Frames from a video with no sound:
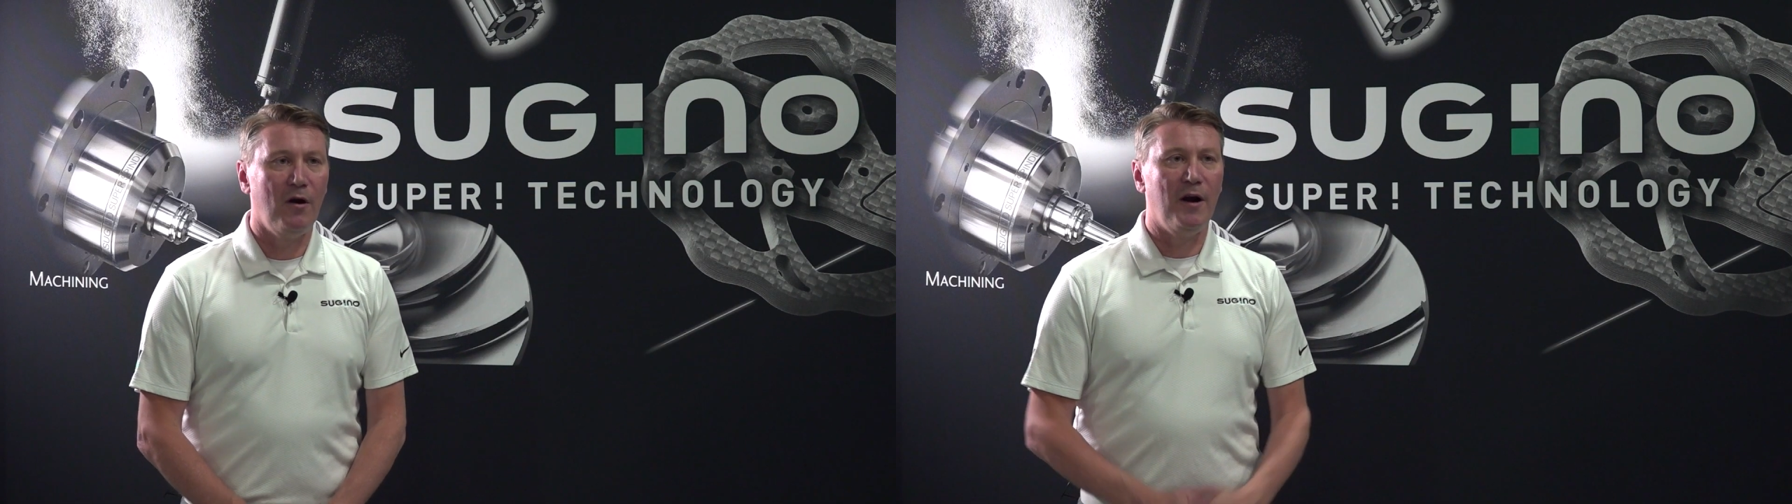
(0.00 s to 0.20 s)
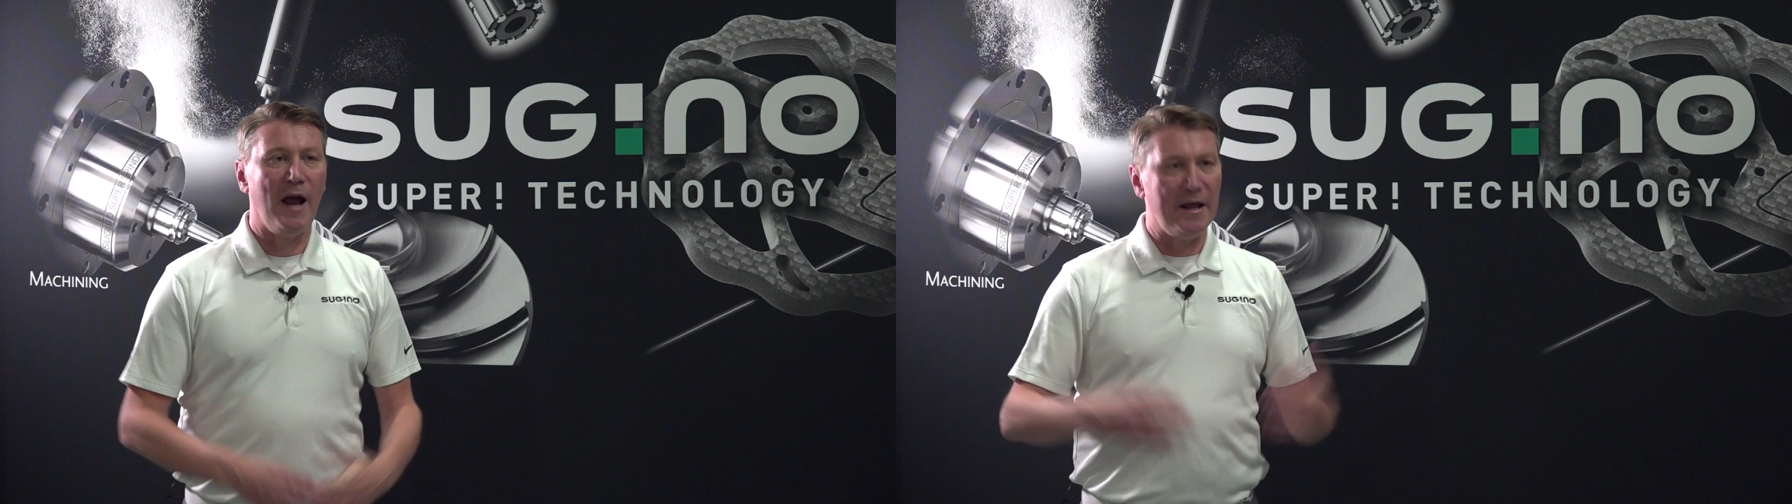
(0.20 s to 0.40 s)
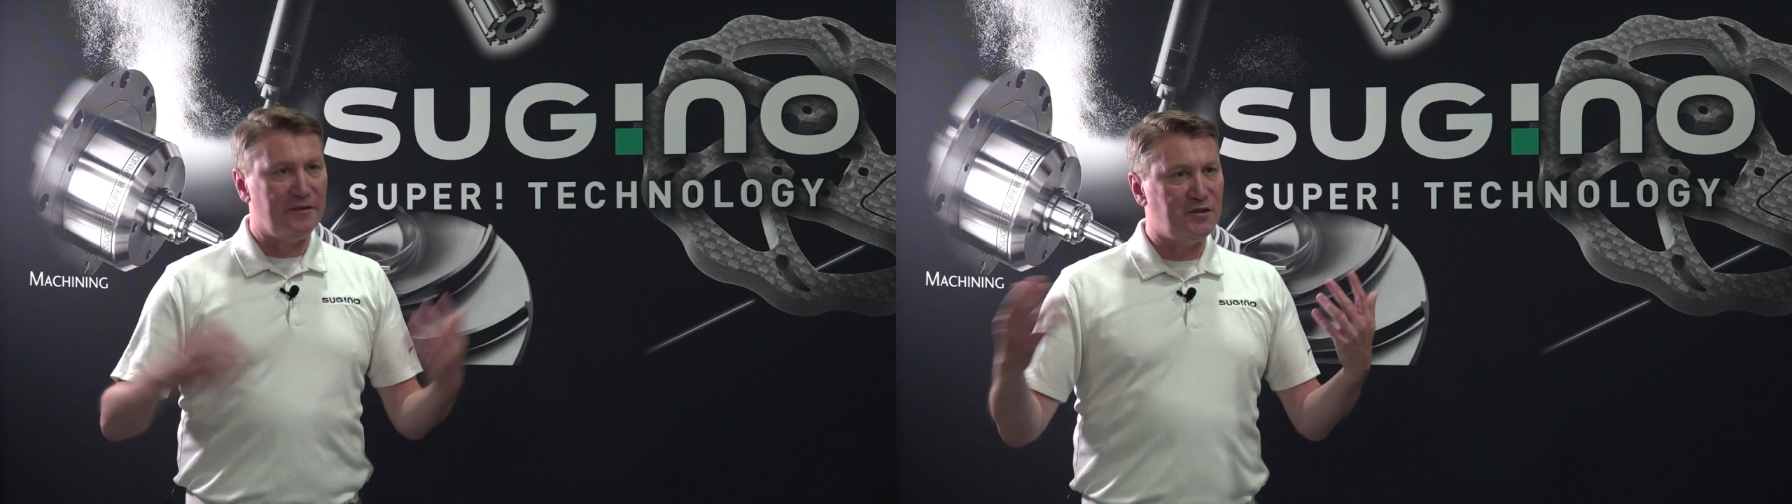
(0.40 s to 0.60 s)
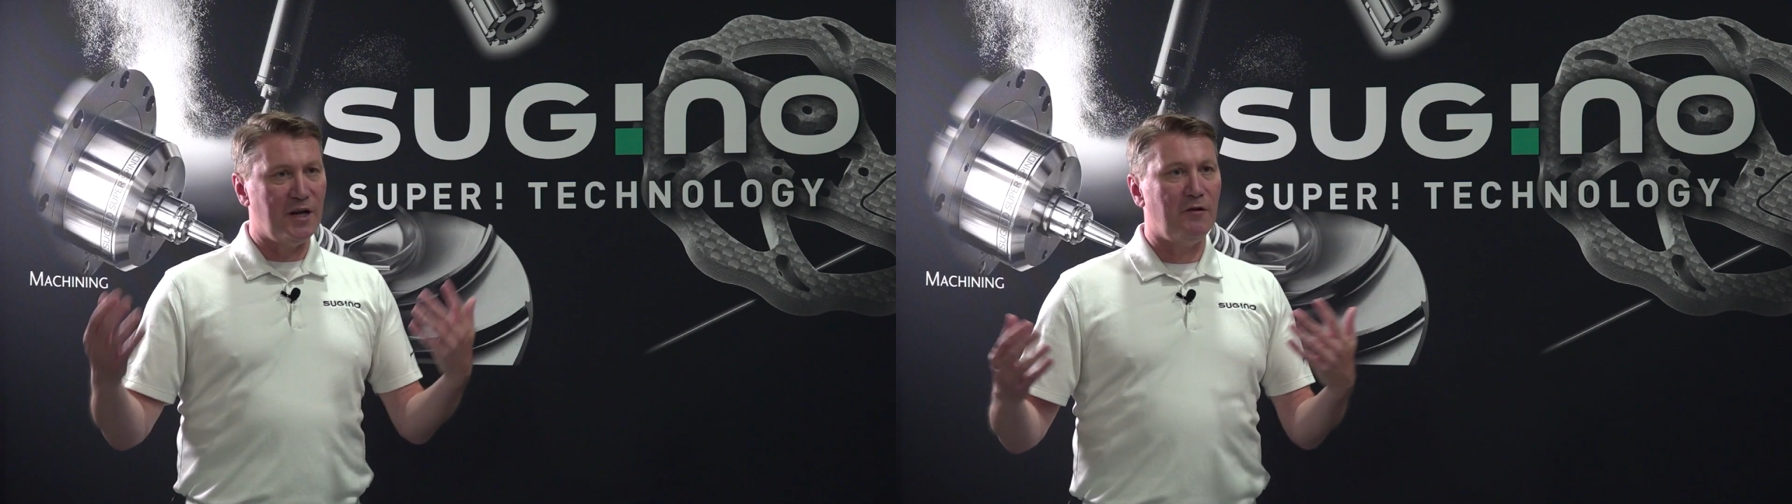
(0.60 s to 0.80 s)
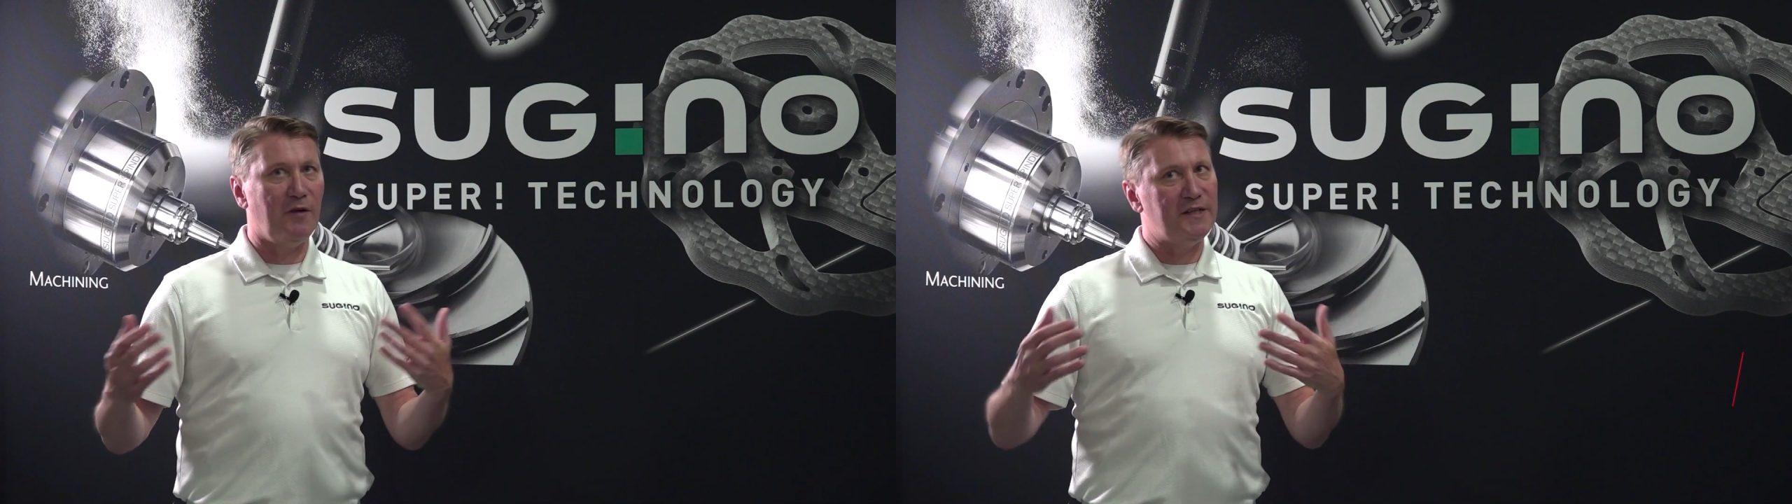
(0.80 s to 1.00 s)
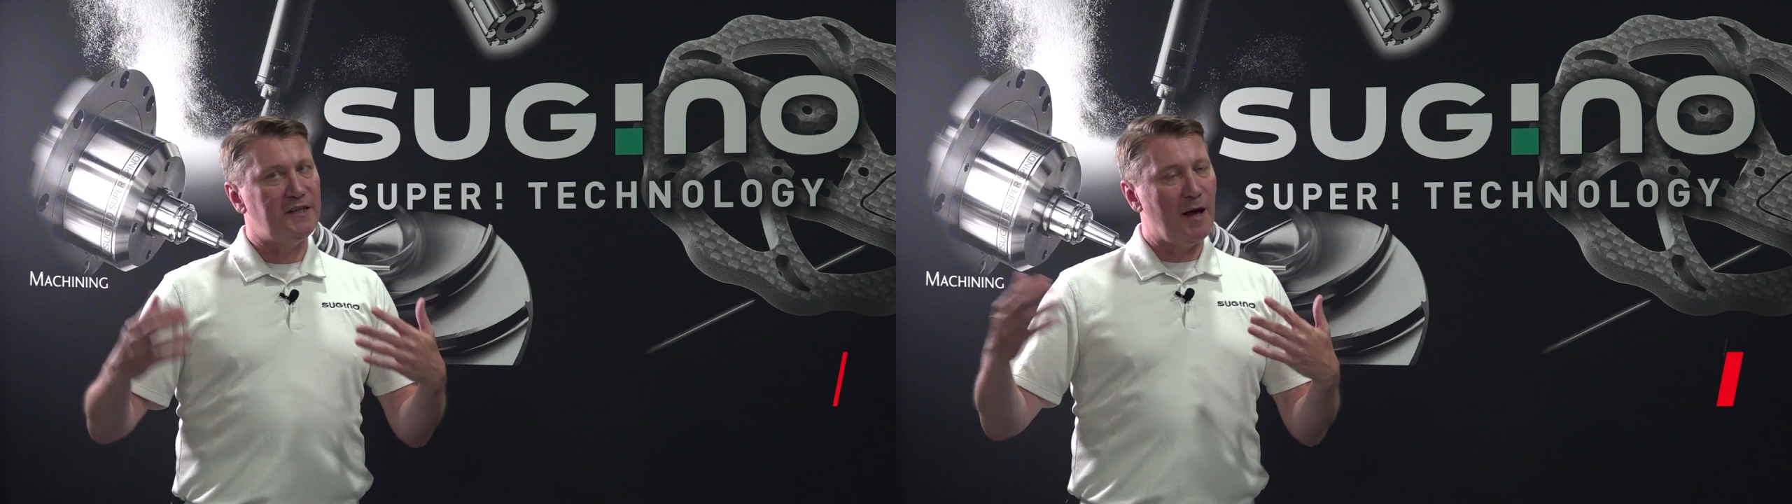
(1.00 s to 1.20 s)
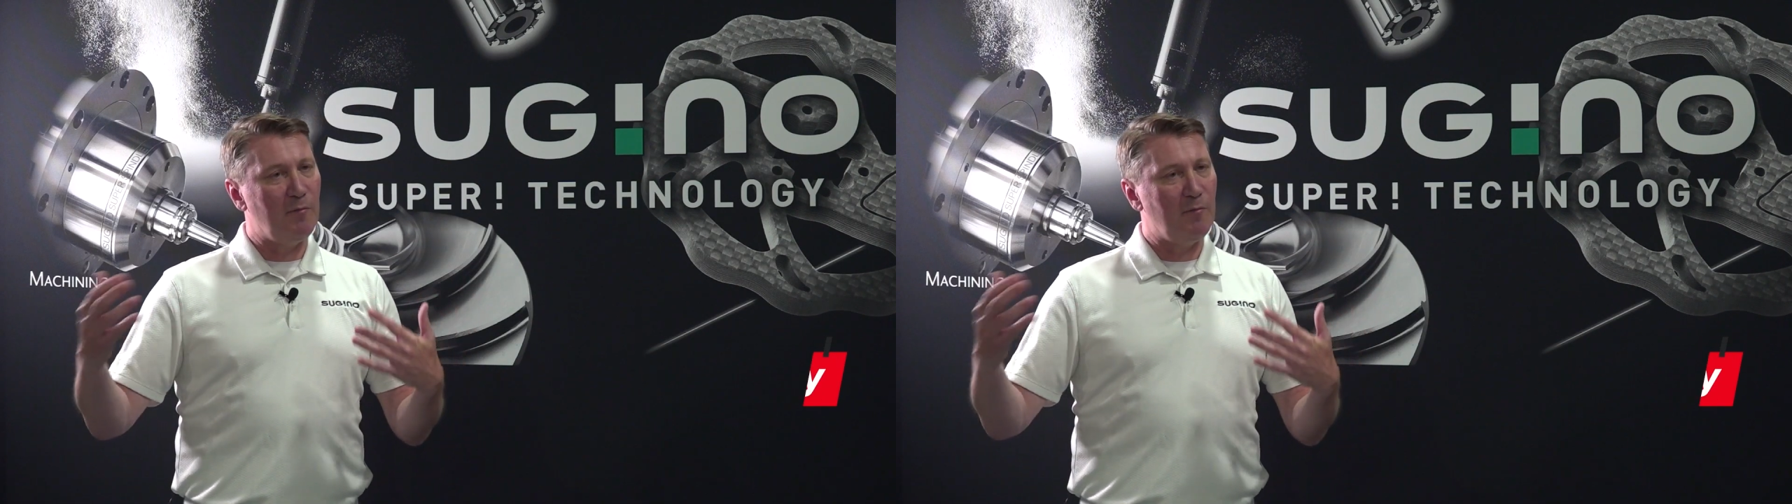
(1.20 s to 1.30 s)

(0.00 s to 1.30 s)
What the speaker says: our 8th generation,